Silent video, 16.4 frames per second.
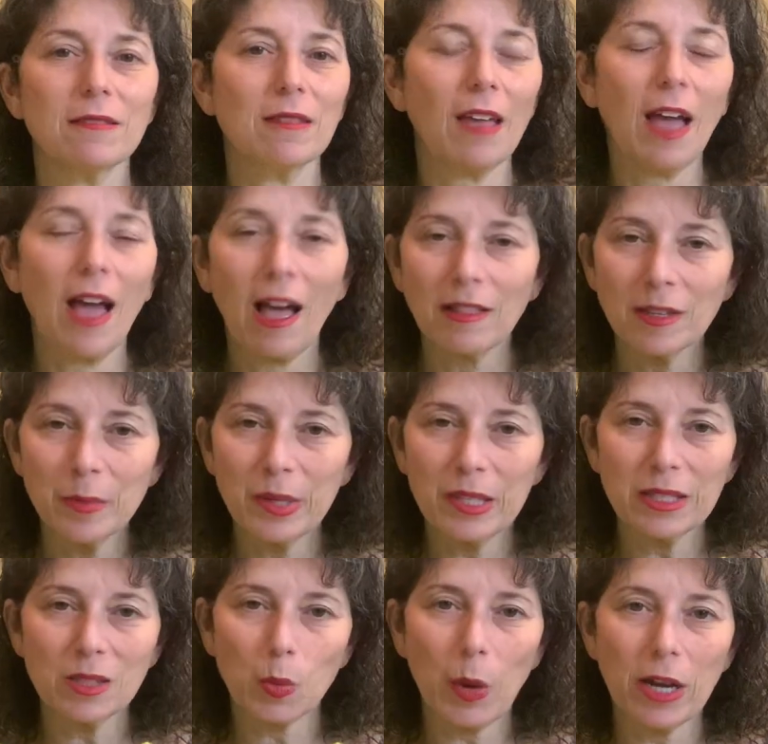
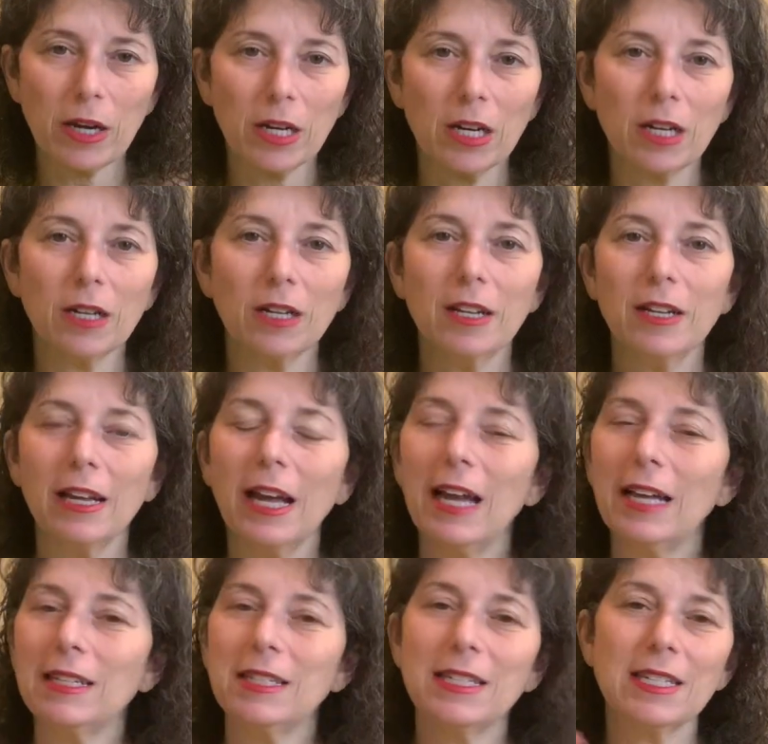Halibut sweater
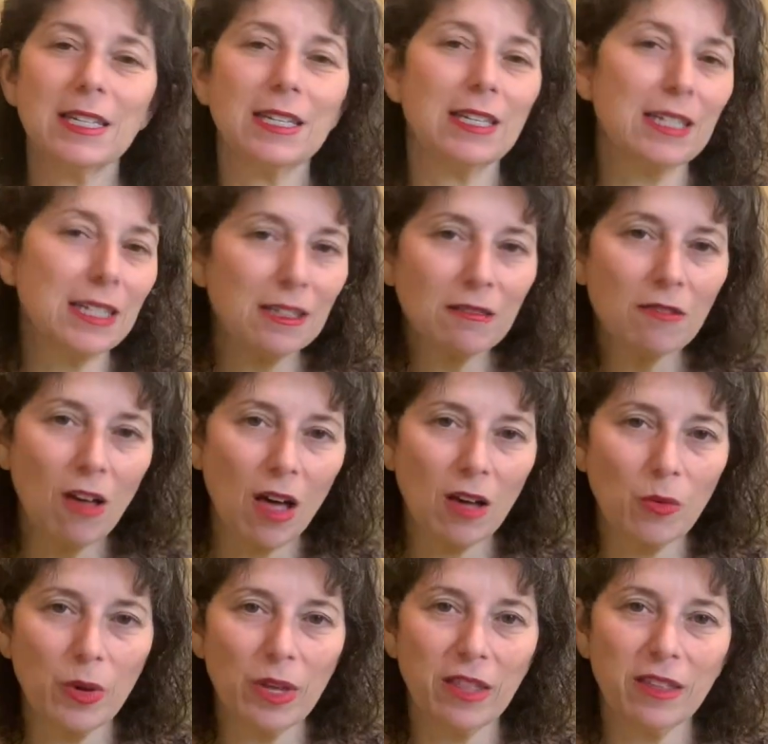and did a knit
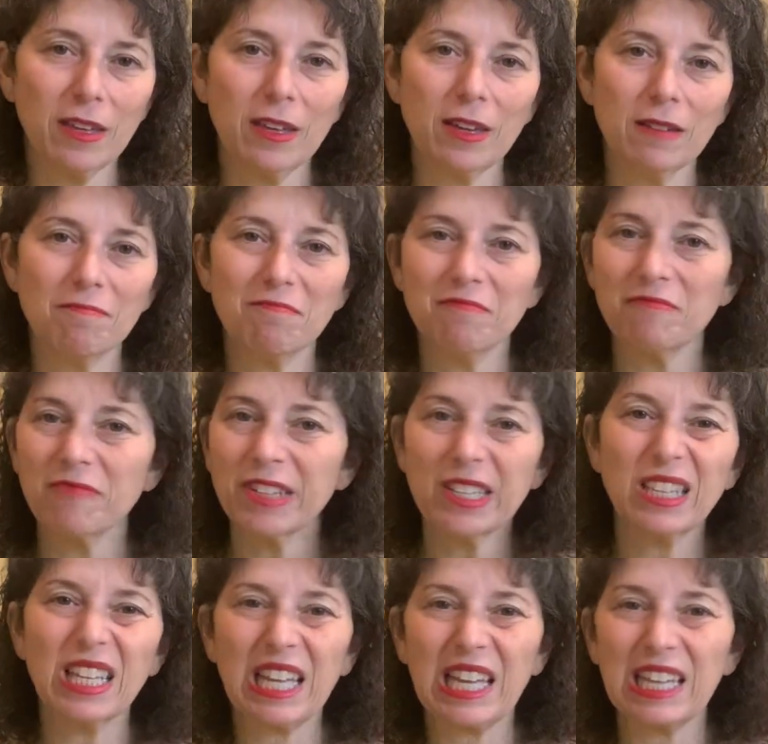along with it
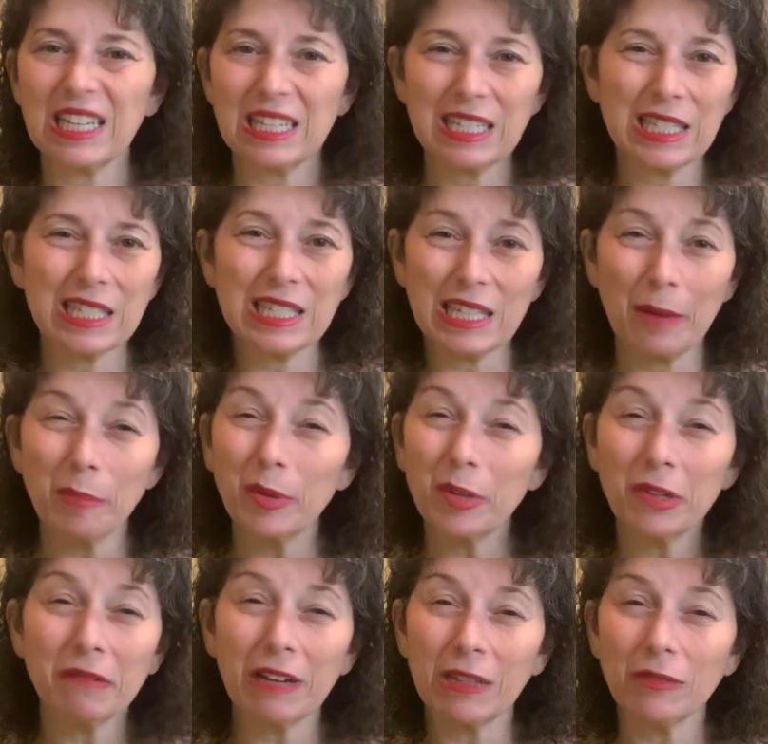really like in
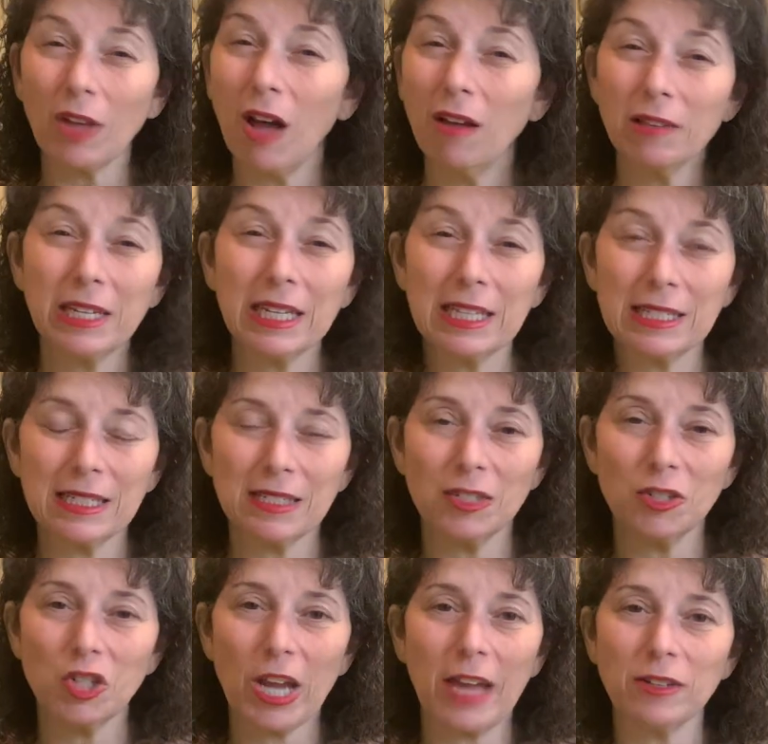December, around the holidays into
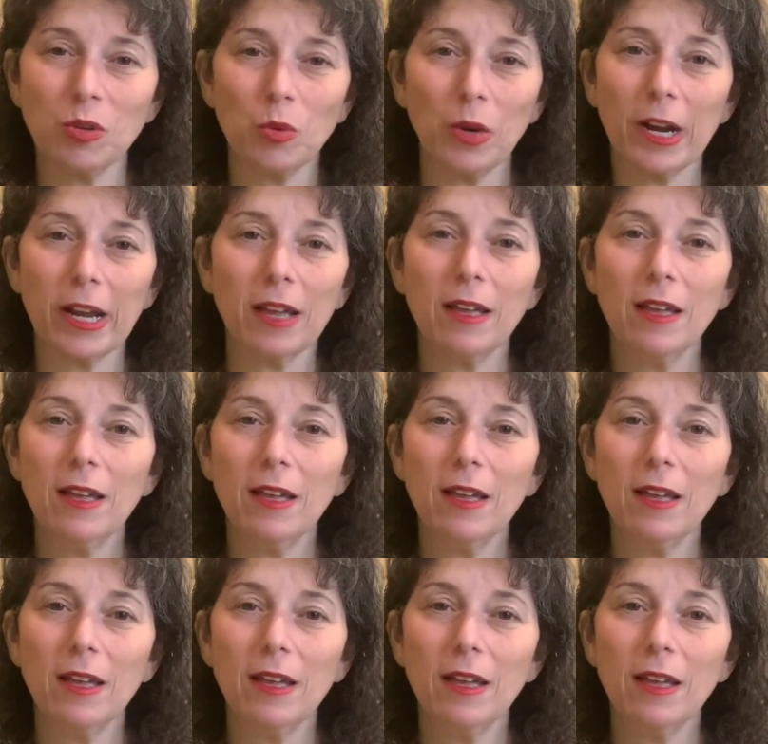January.